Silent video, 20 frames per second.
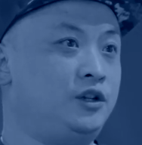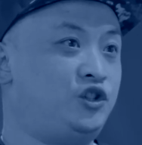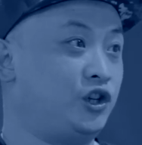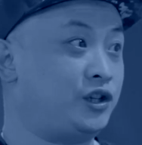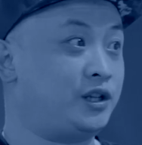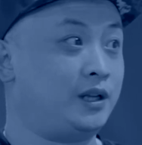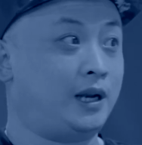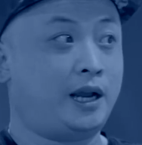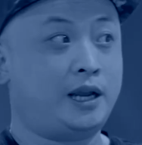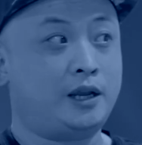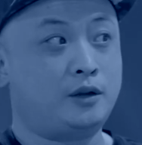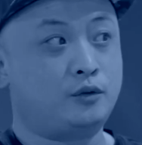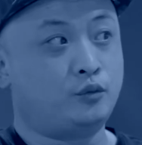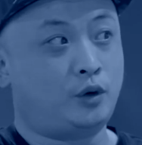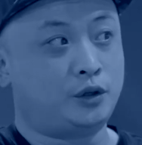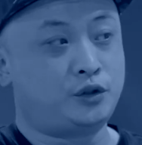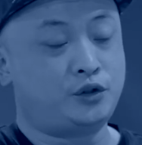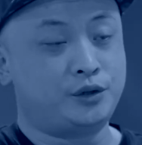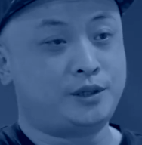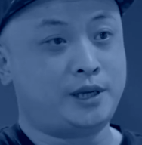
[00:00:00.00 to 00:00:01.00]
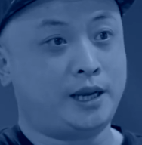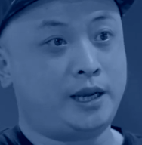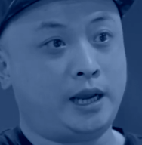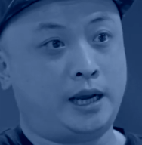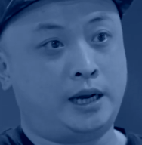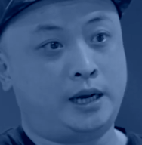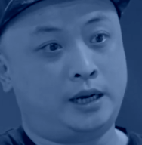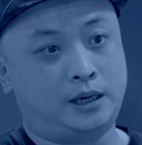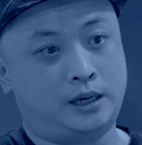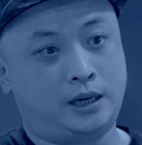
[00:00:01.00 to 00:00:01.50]
Just like what you say,
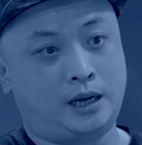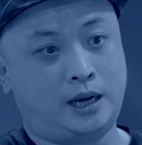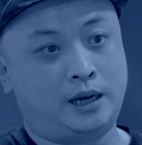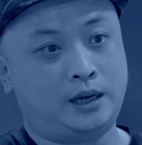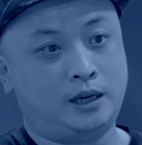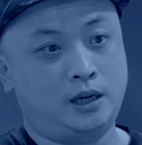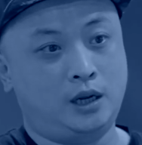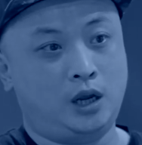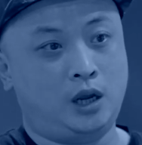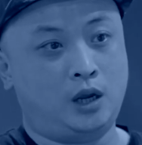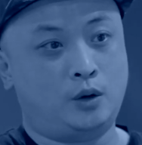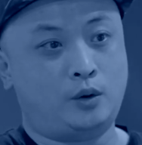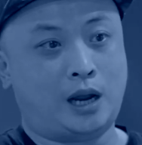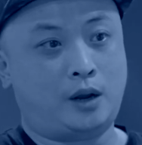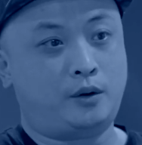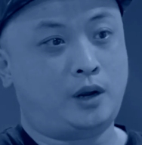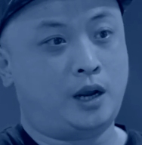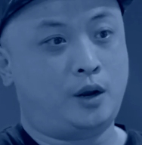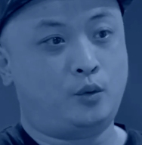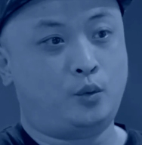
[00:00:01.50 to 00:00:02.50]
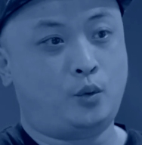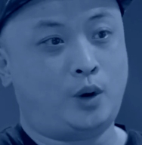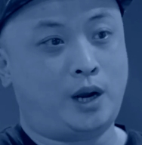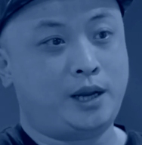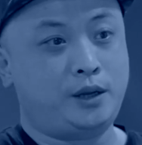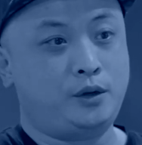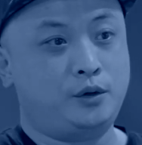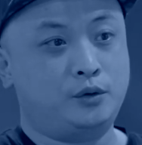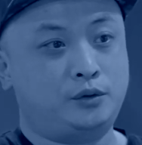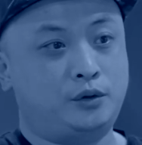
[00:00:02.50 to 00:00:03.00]
why
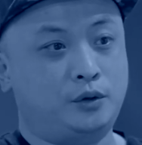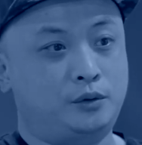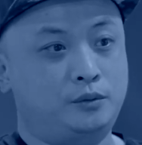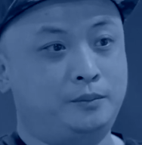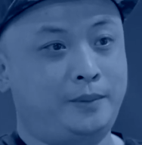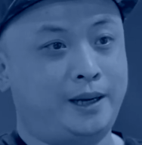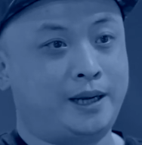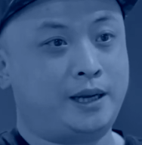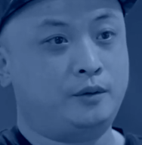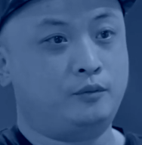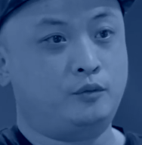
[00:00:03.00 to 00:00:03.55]
you don't make it